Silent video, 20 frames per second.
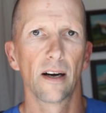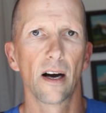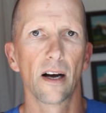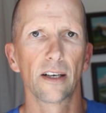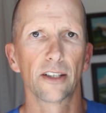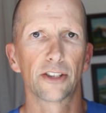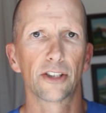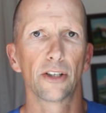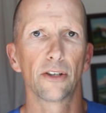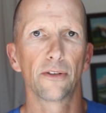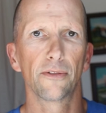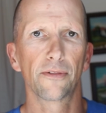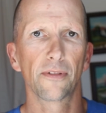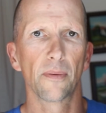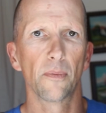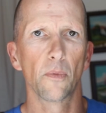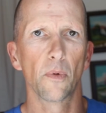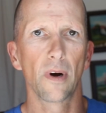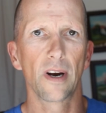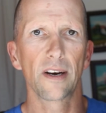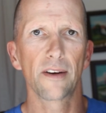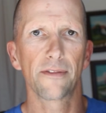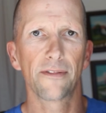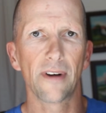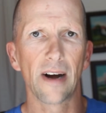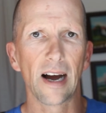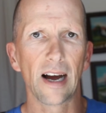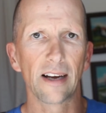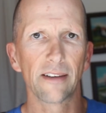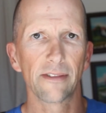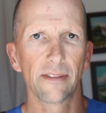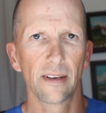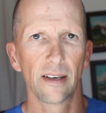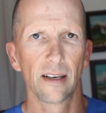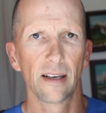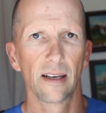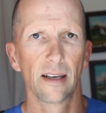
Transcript: on a shoe from 1 to 5,